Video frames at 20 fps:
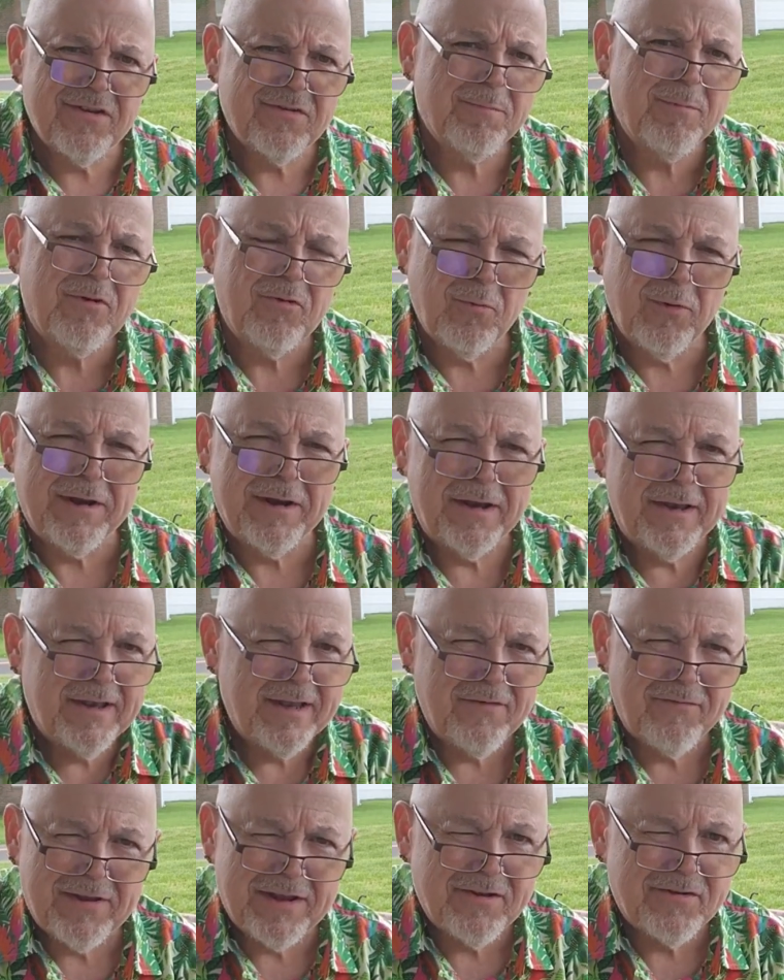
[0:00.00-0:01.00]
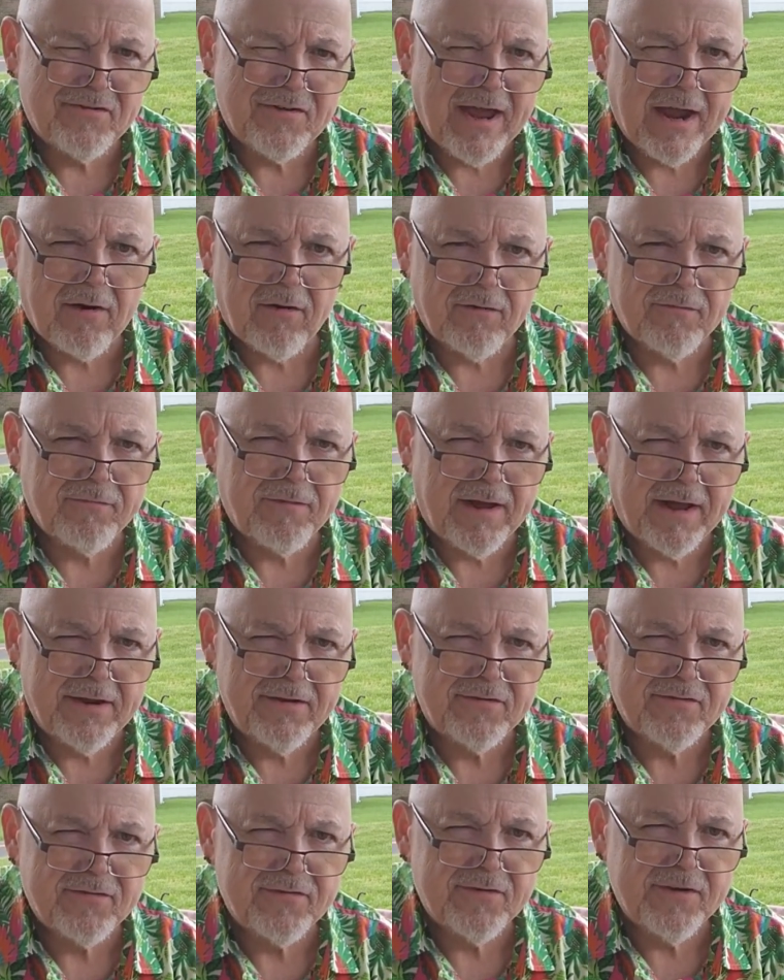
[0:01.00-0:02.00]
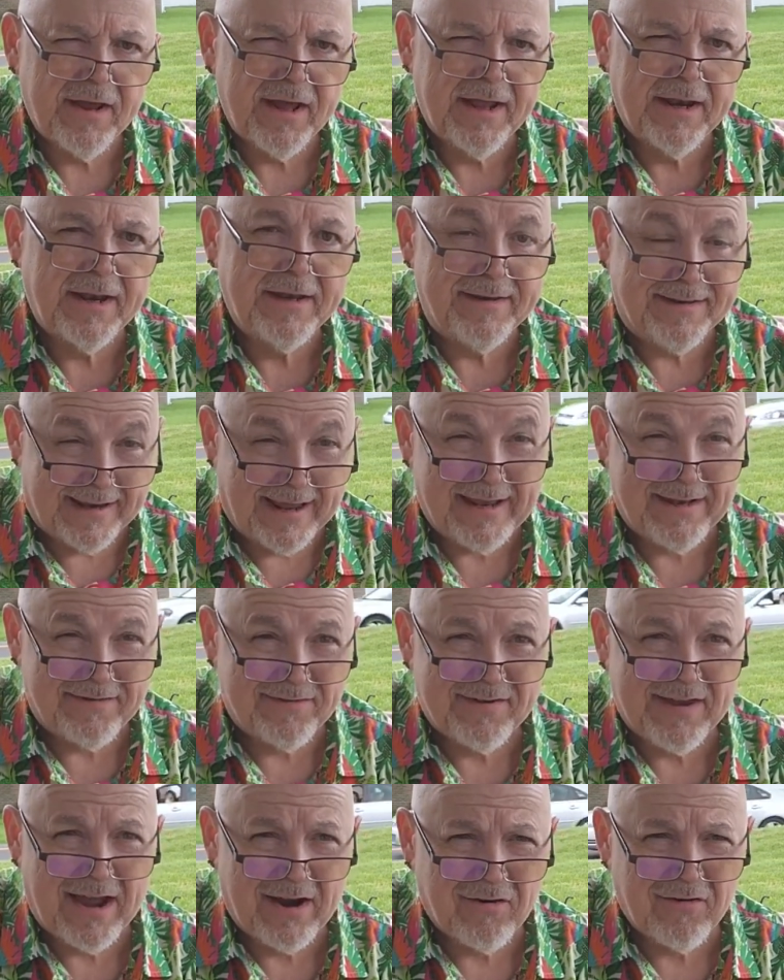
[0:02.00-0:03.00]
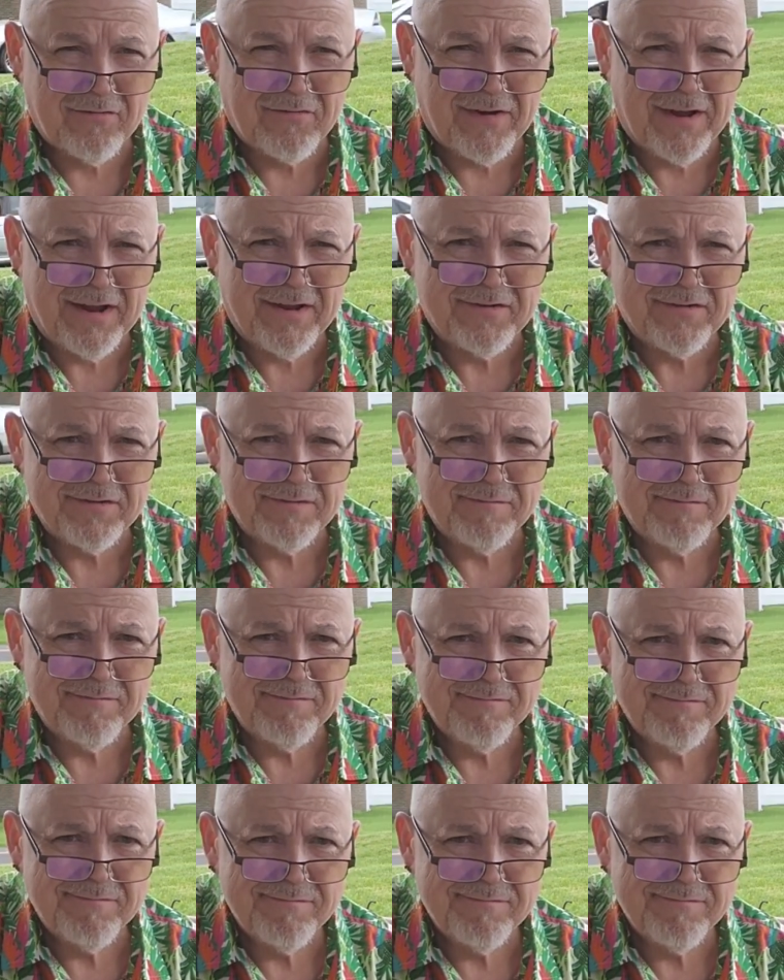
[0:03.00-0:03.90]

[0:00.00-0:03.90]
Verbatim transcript: is between a living sacrifice and a dead sacrifice?